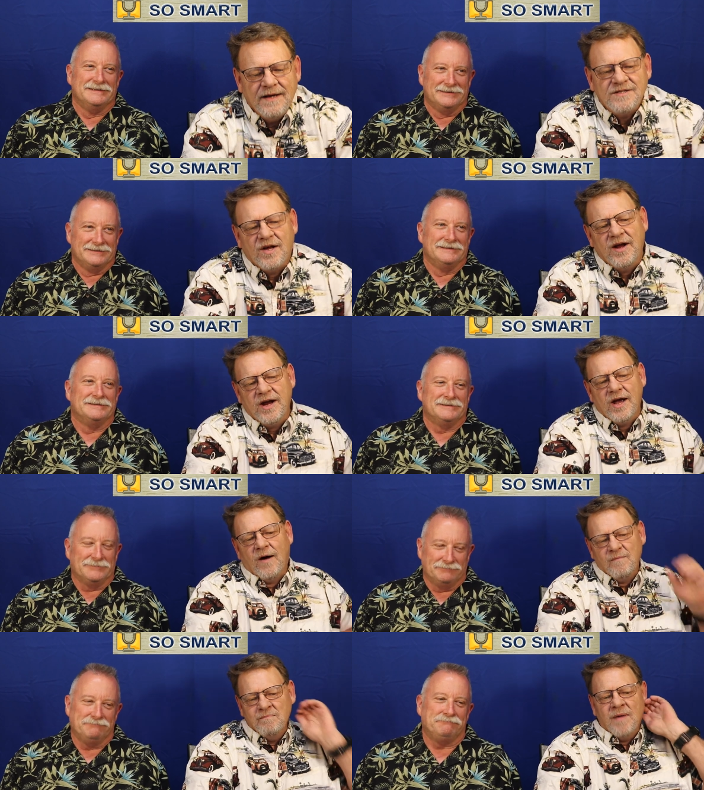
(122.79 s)
Speaker 1: So there you
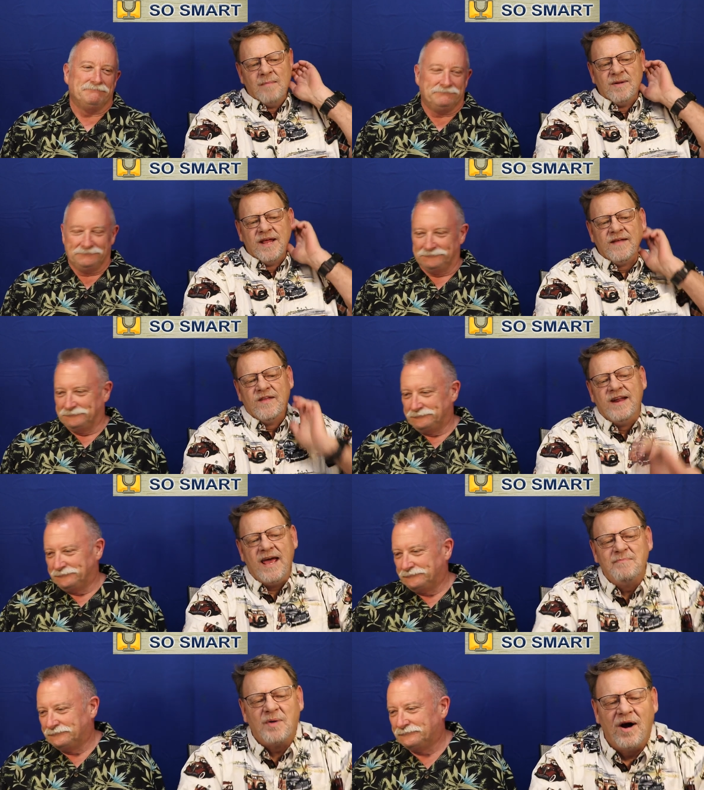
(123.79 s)
go, mumbling the
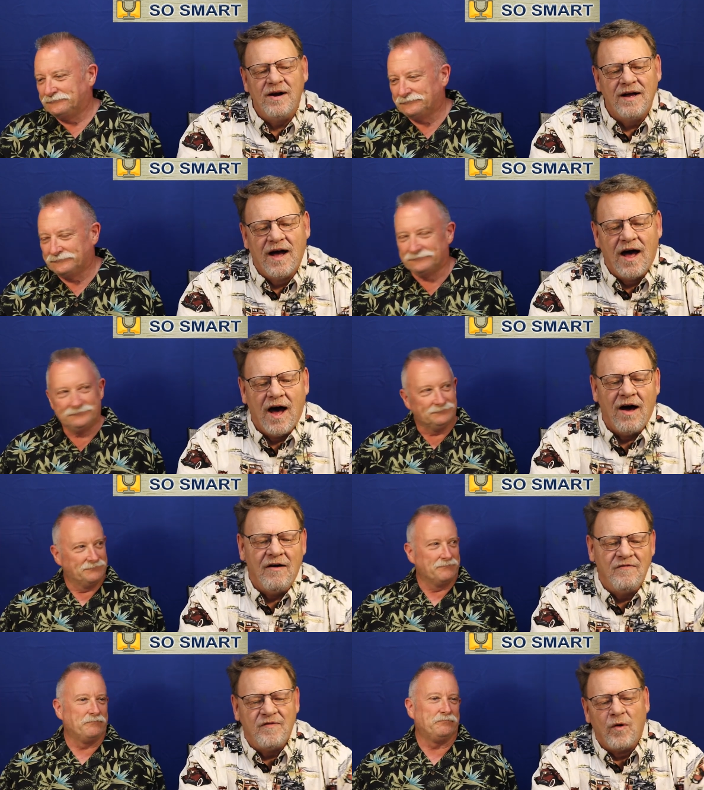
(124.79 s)
name part
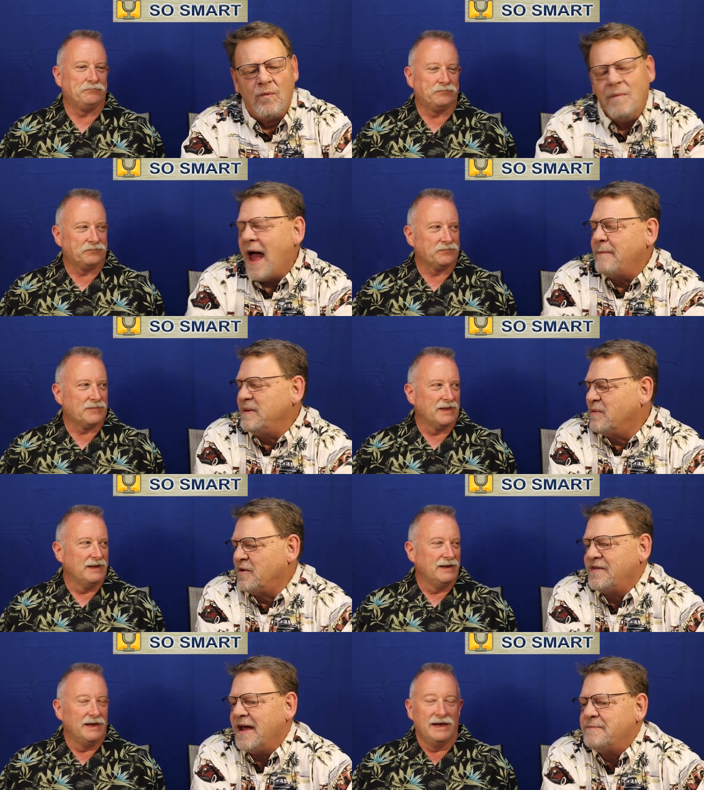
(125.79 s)
Speaker 2: of Happy
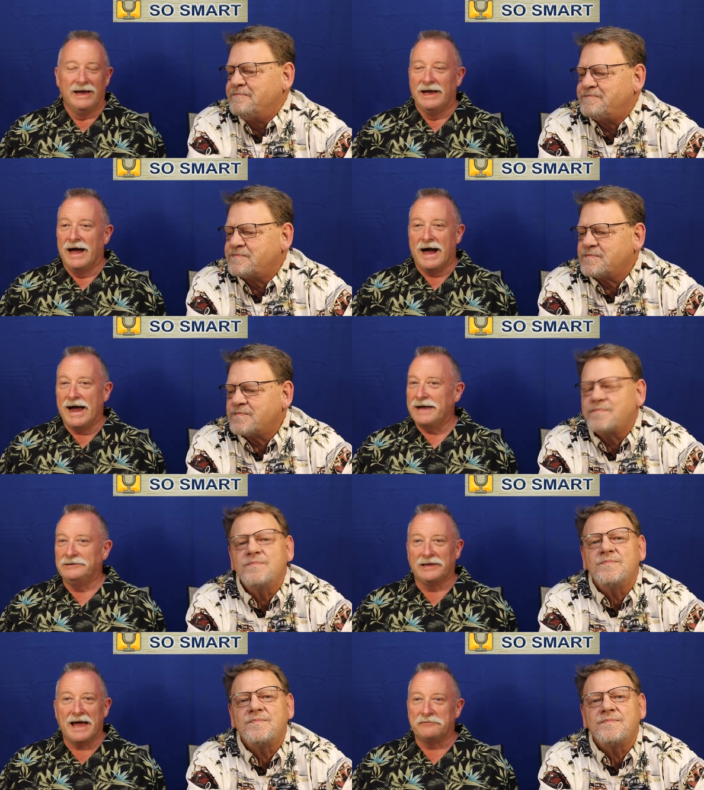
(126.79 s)
Birthday. I had
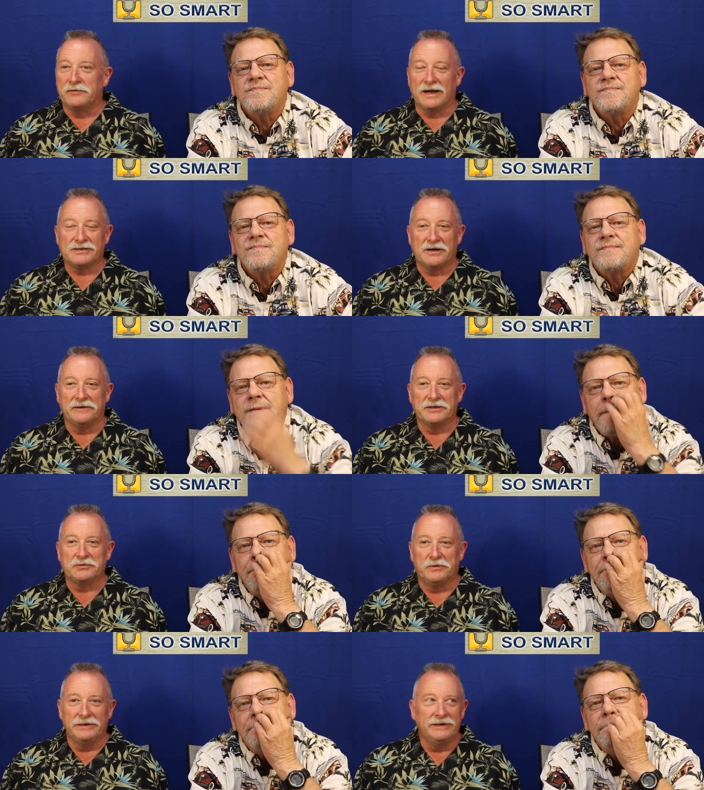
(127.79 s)
to laugh when I saw
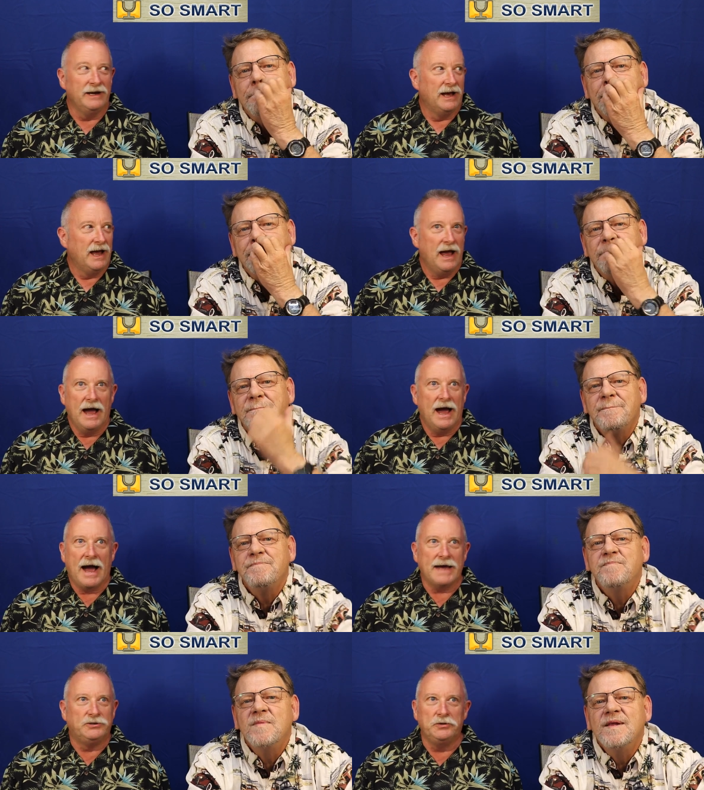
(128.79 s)
this one.
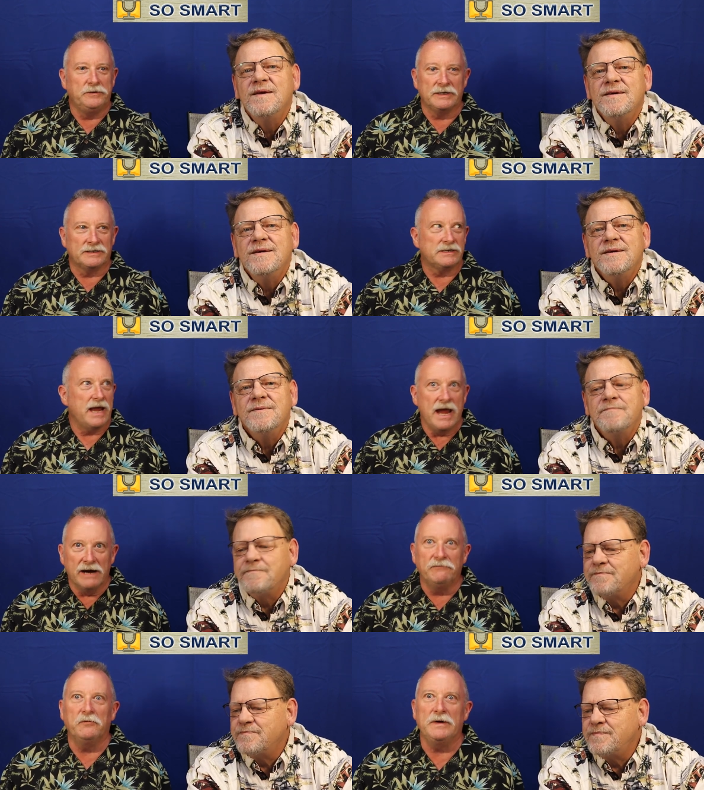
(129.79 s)
I do this
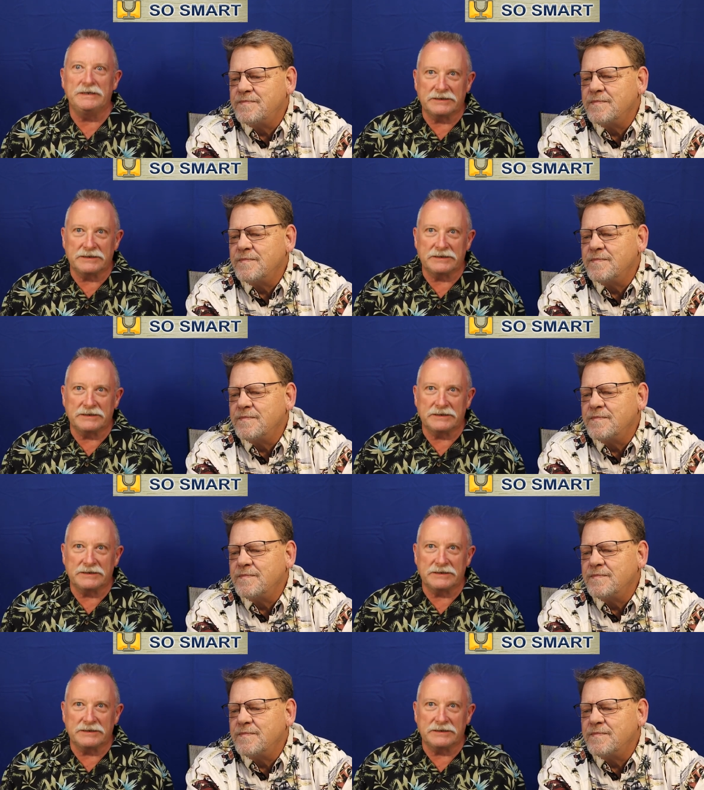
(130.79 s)
every